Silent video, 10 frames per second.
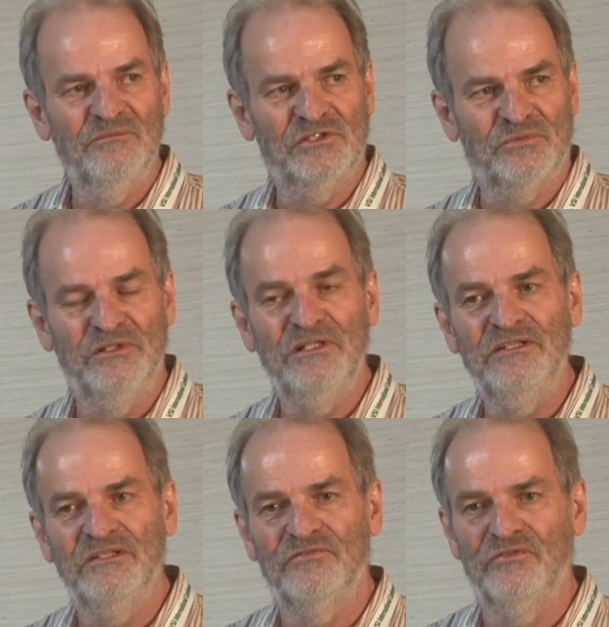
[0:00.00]
which were
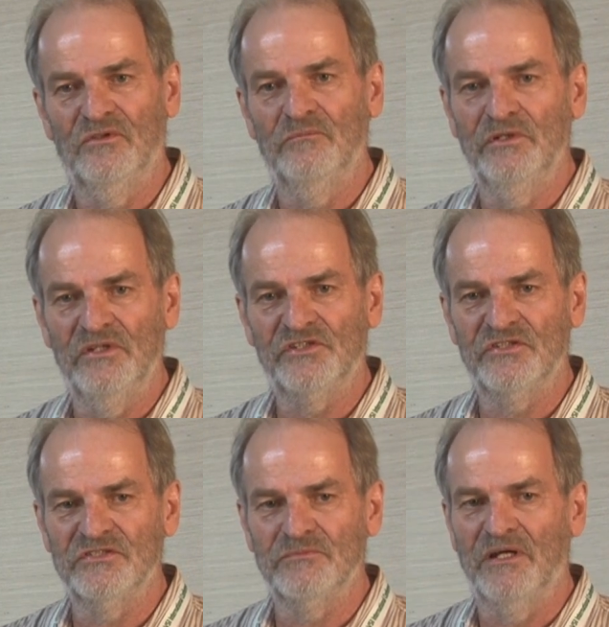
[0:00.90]
needed for
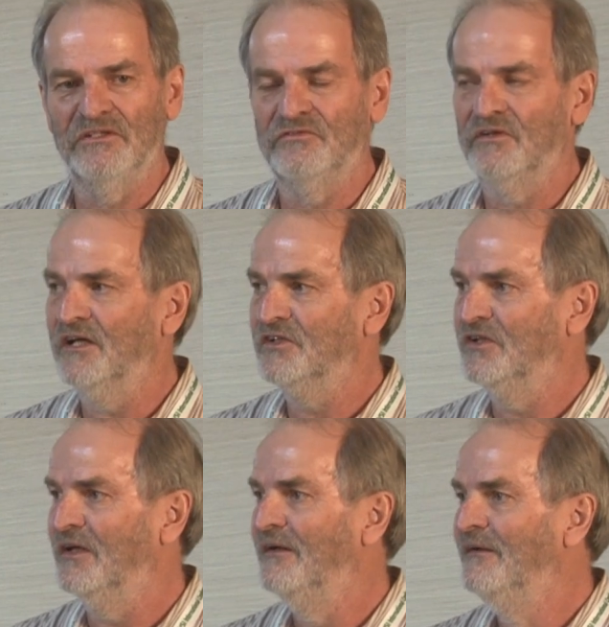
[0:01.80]
munitions
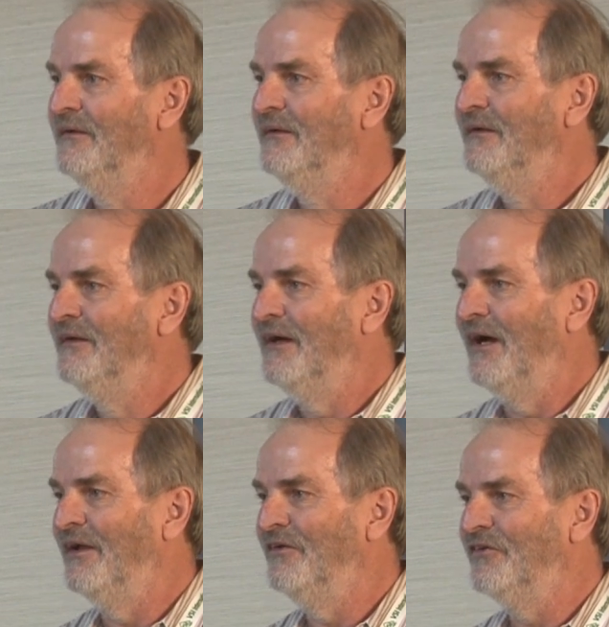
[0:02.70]
manufacture.
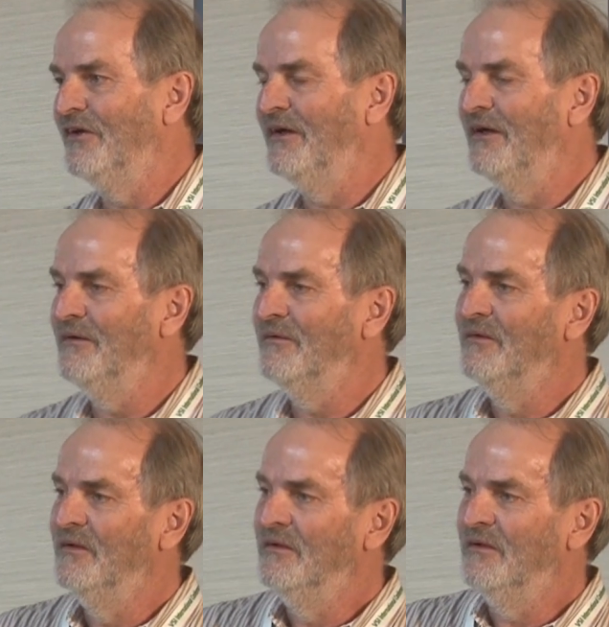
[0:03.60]
And a
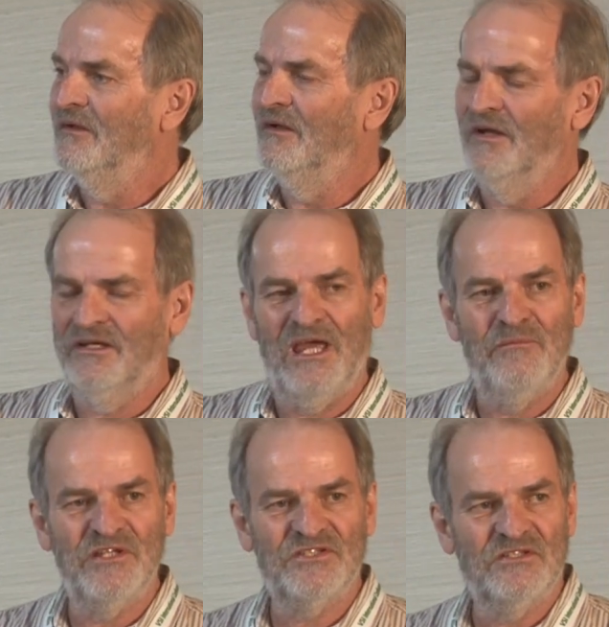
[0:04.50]

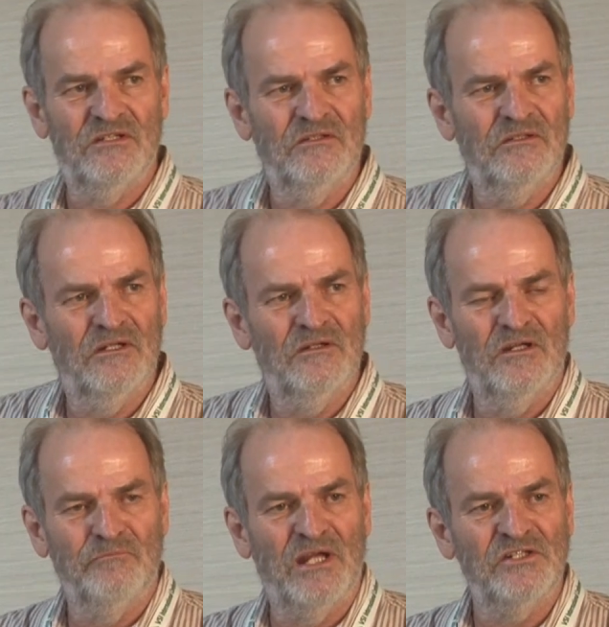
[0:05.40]
chemist
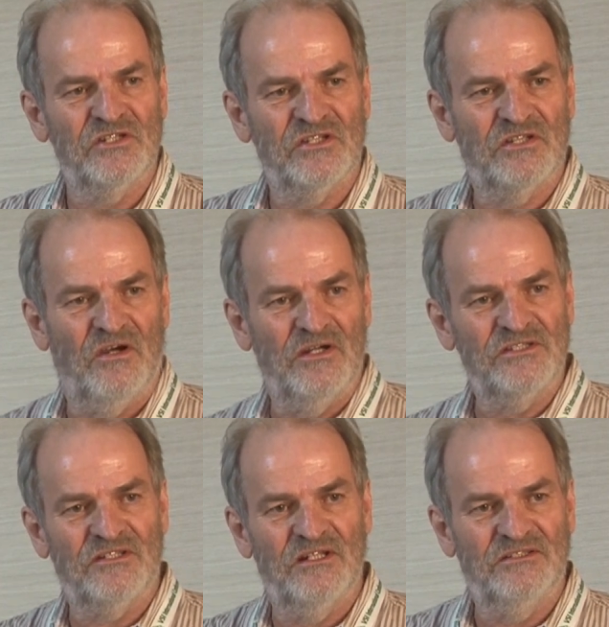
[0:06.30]
at Manchester
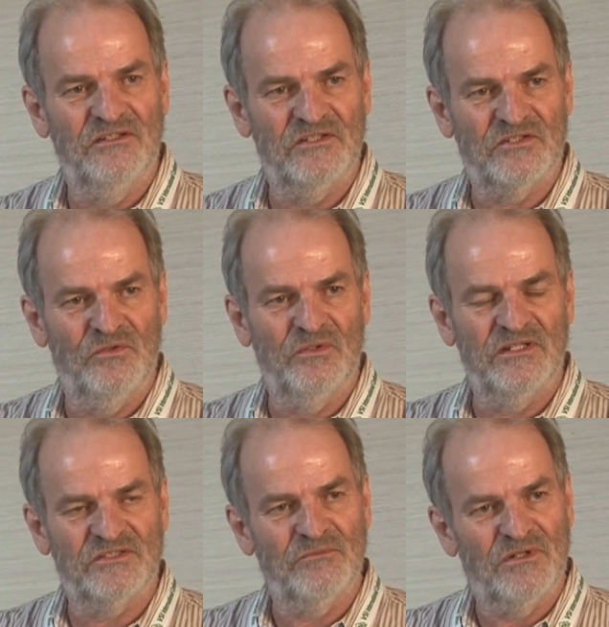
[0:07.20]
isolated this
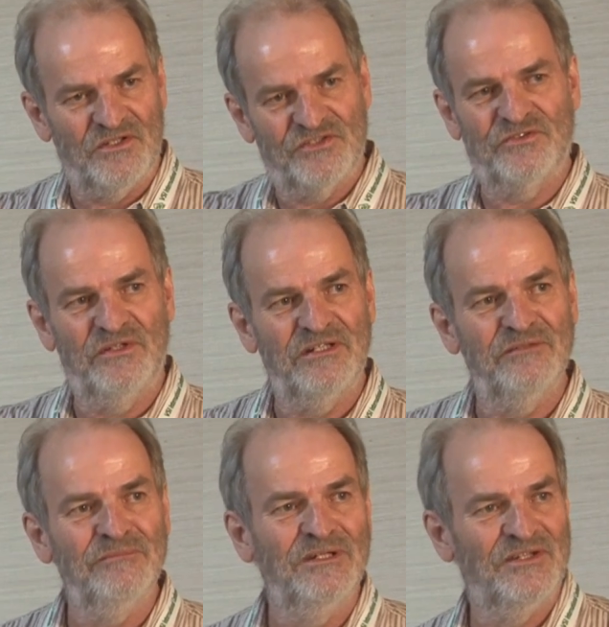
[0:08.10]
organism,
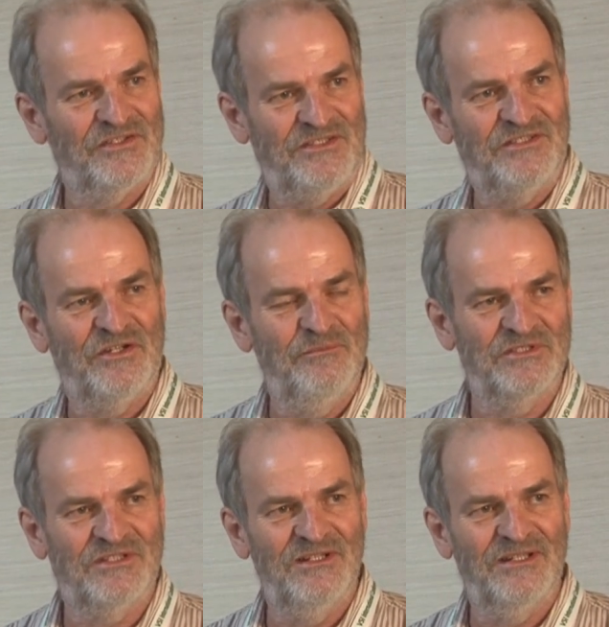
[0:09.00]
Clostridium
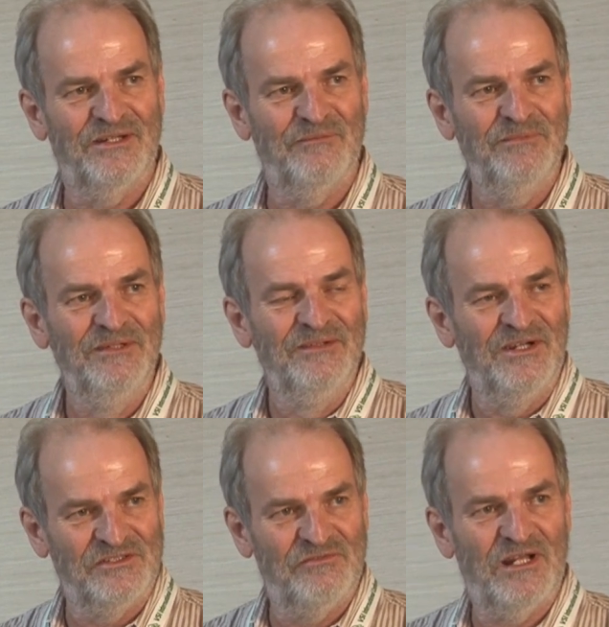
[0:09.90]
acetobutylicum,
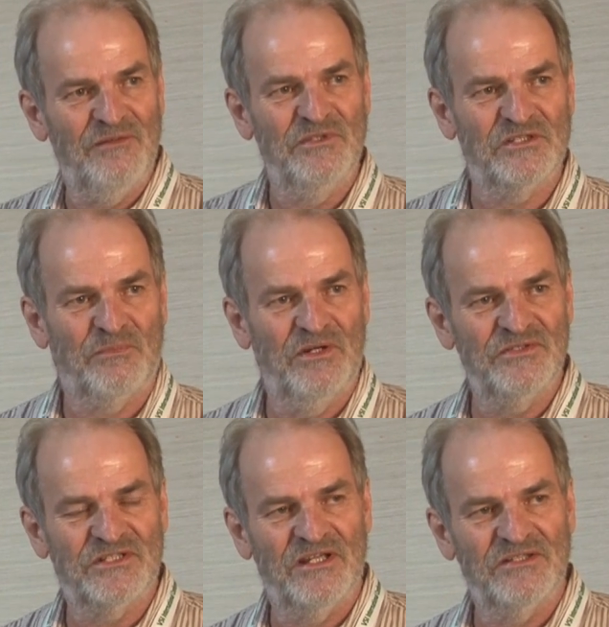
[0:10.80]
and developed this
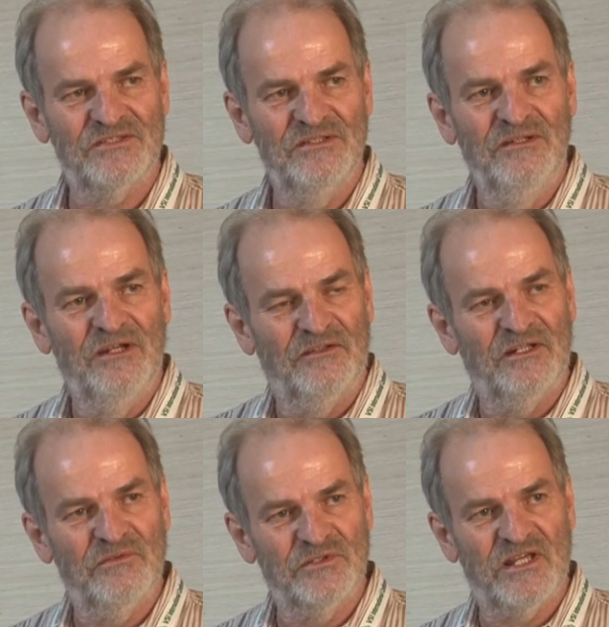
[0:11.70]
process. And
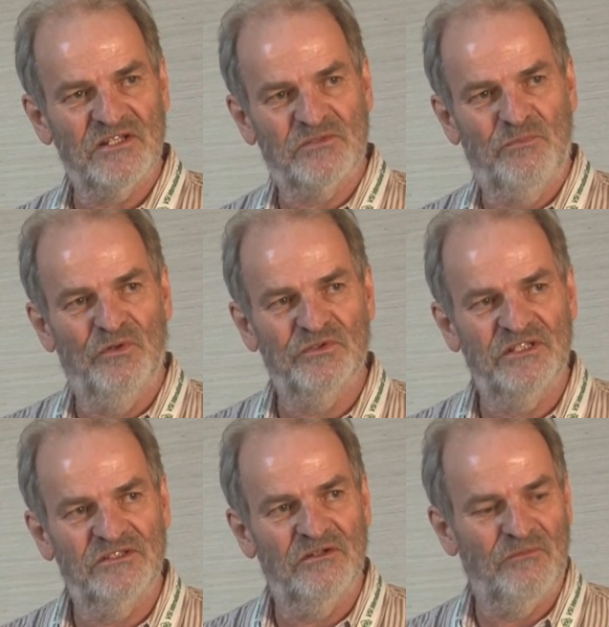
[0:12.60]
then it was
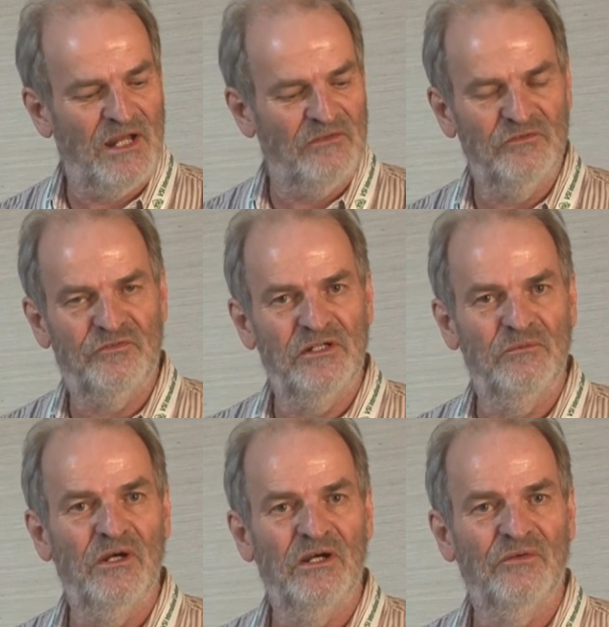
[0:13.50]
exported around the free
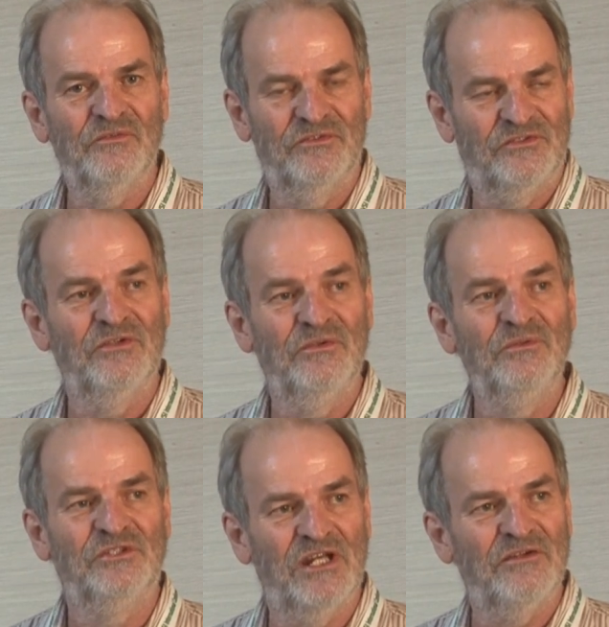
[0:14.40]
world to
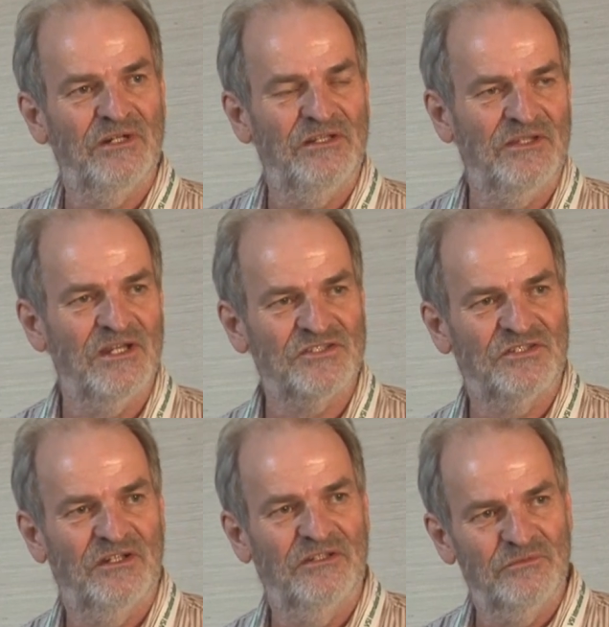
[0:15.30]
generate the
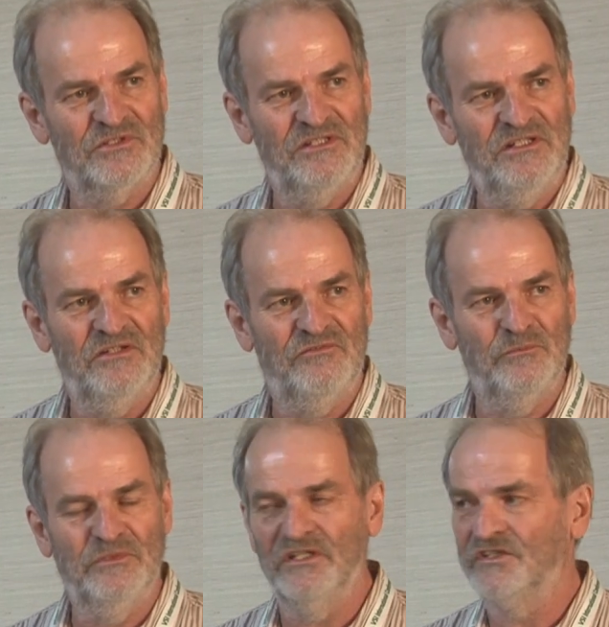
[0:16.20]
acetone that was needed for
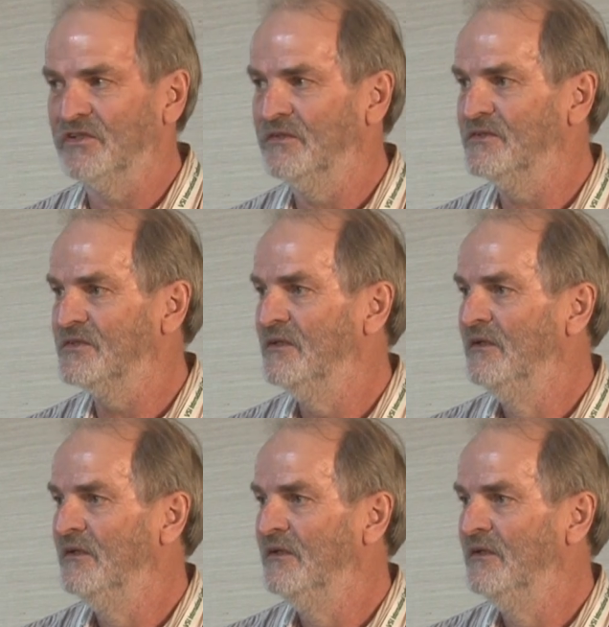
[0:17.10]
munitions.